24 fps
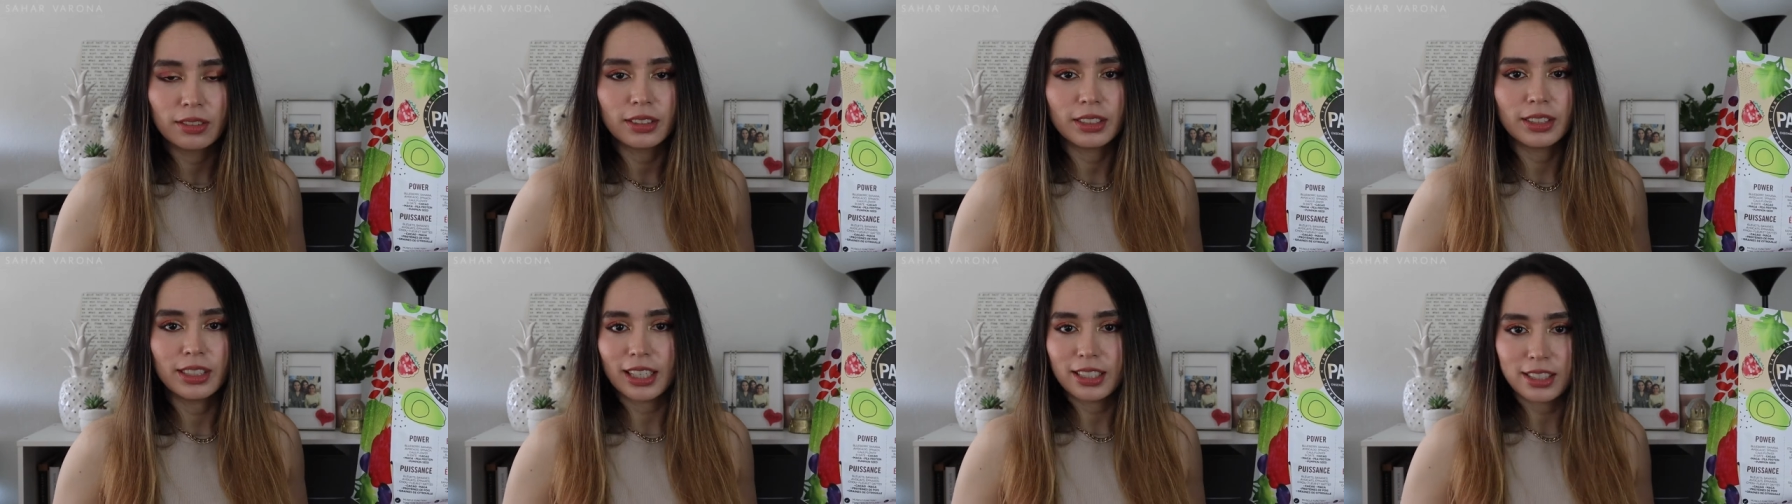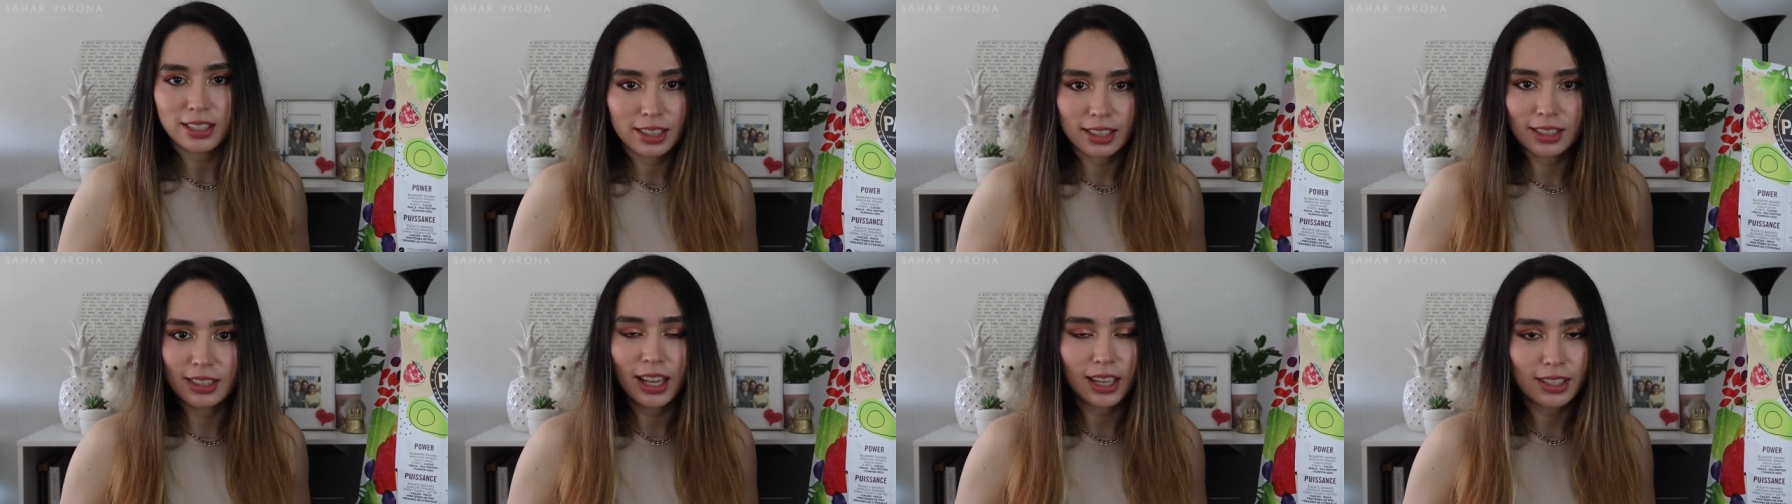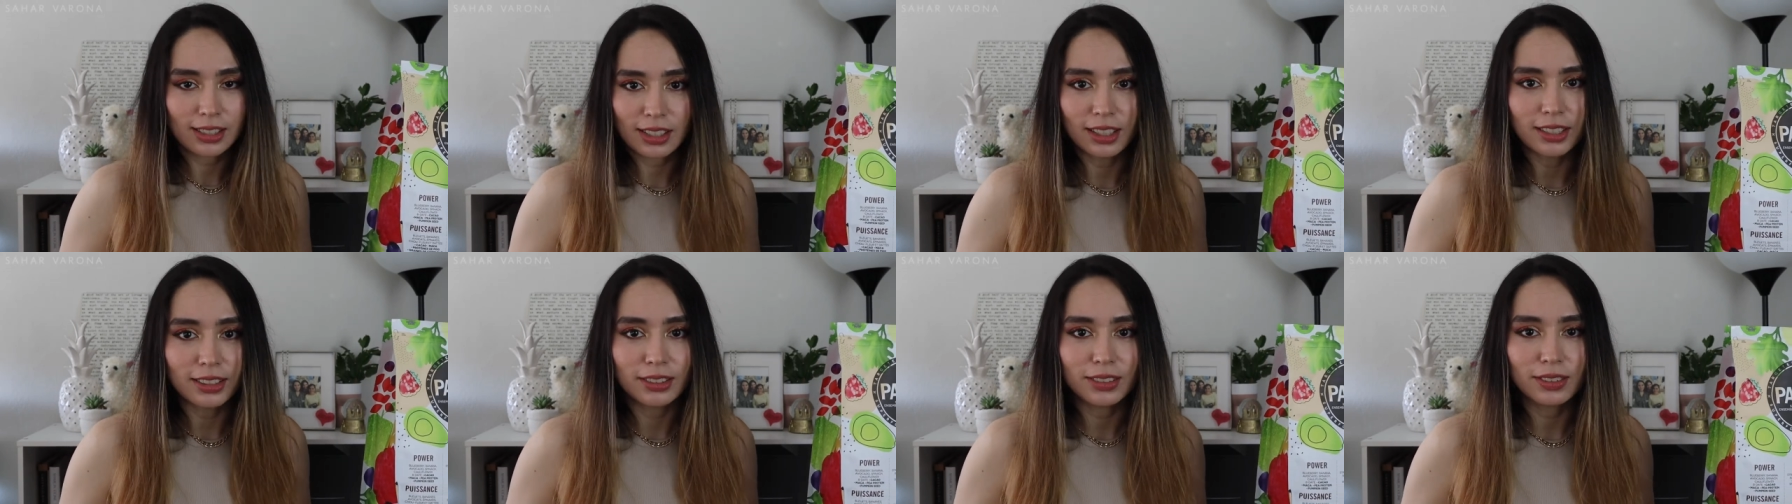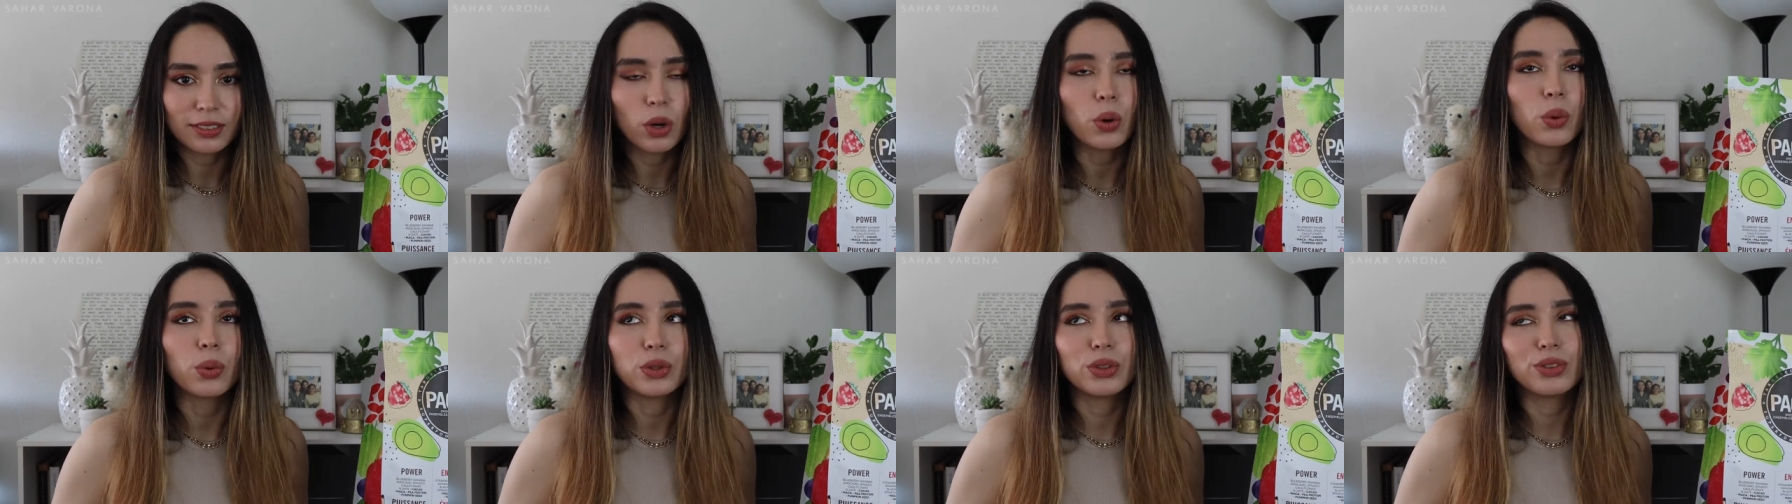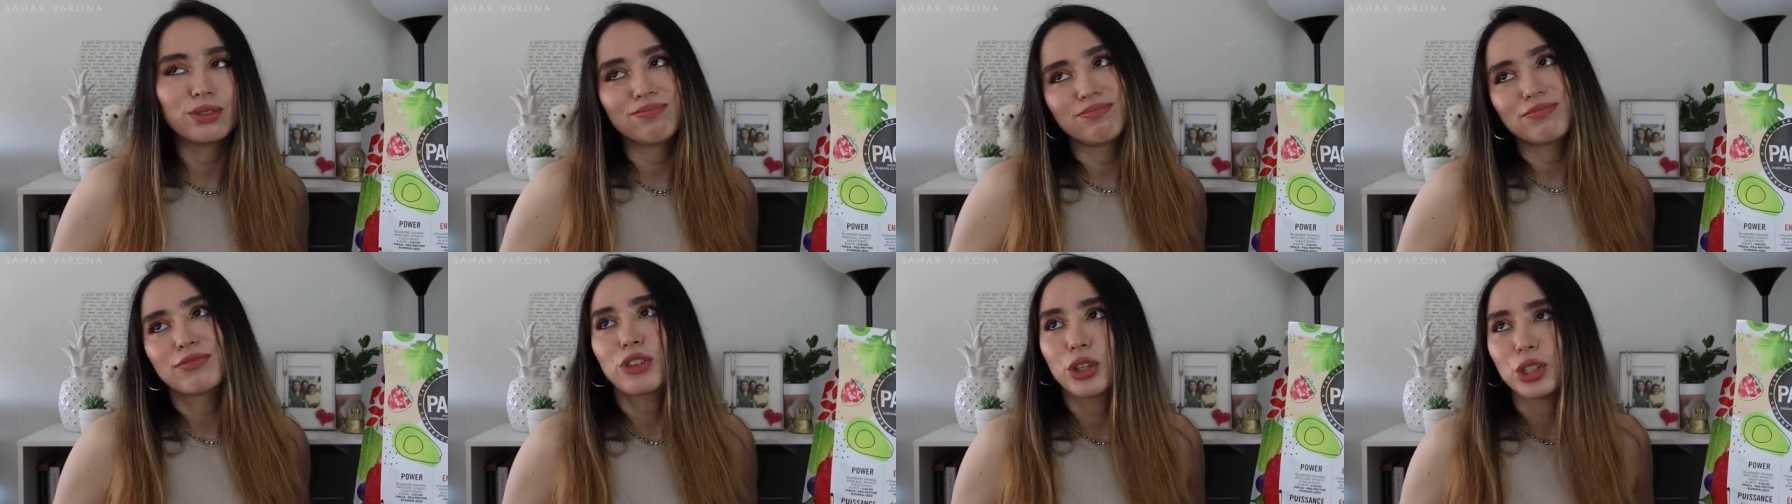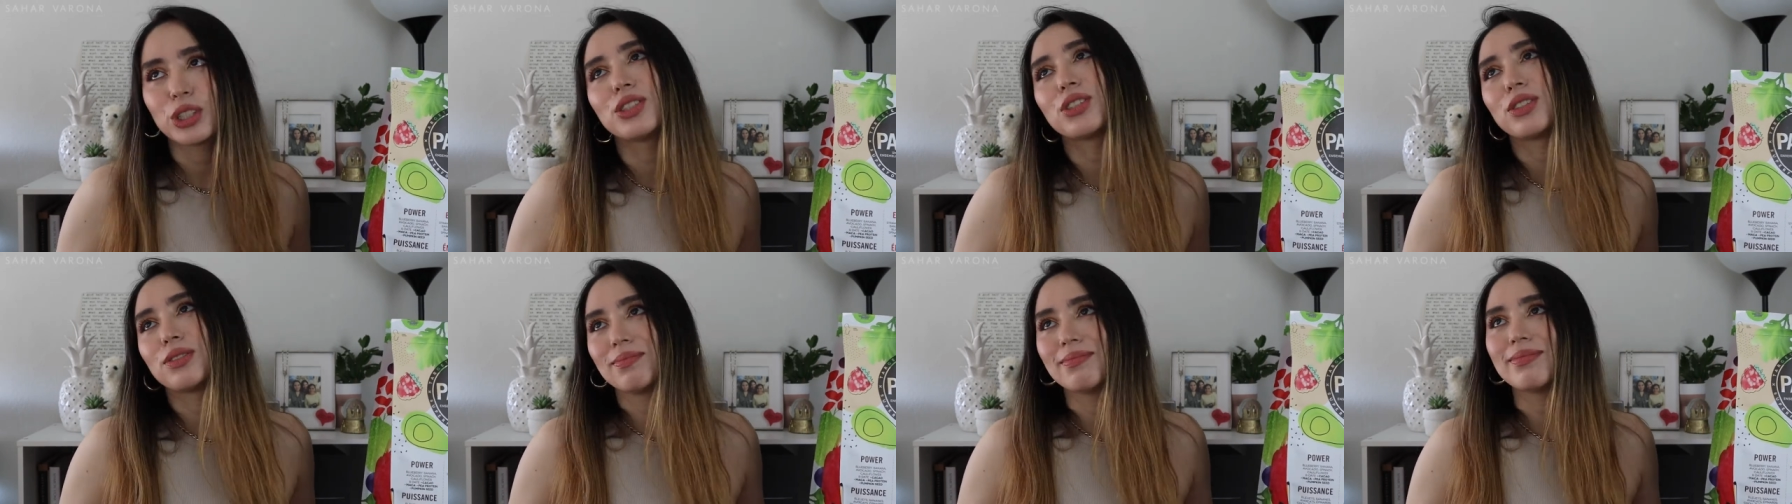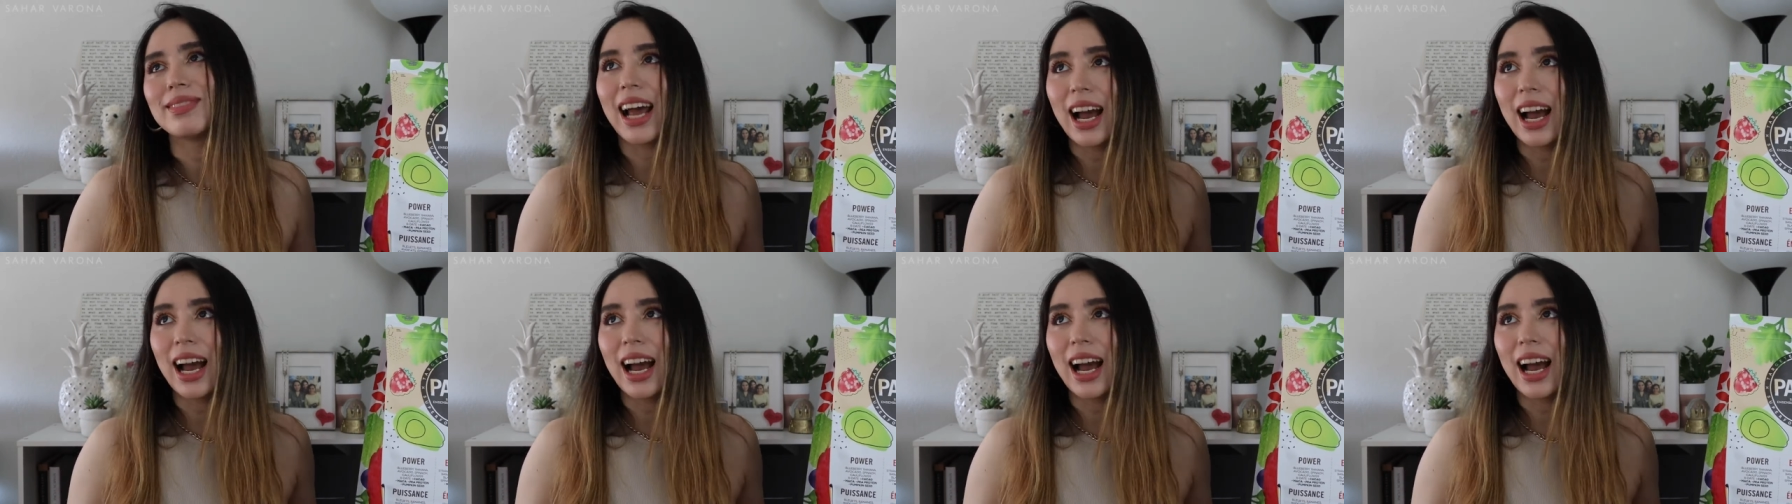That's it. That's it. Oh, of course,